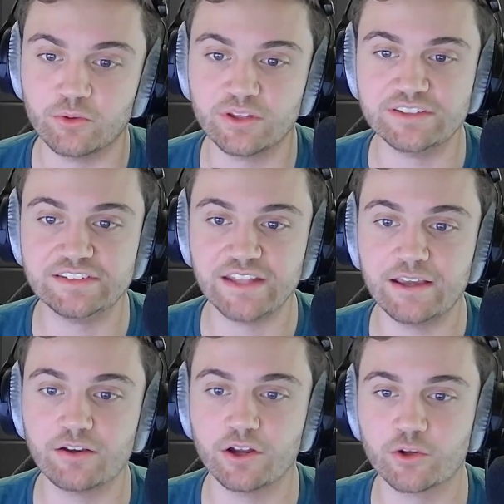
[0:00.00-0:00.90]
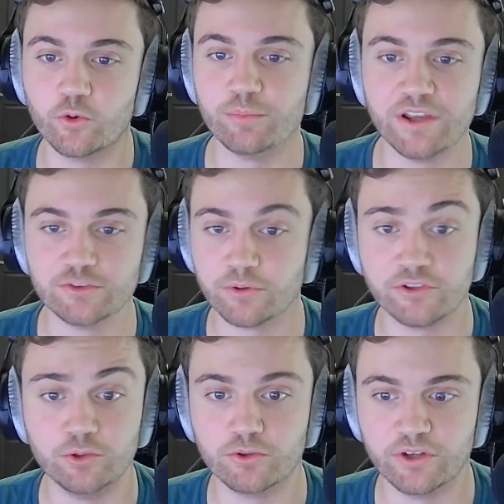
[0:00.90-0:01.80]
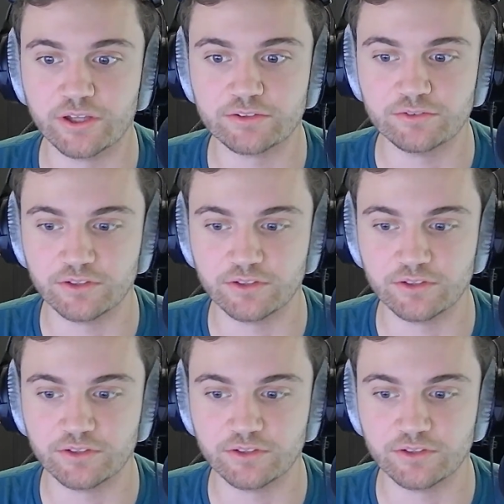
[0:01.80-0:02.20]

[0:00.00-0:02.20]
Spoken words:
can stake on Coinbase with 2 clicks.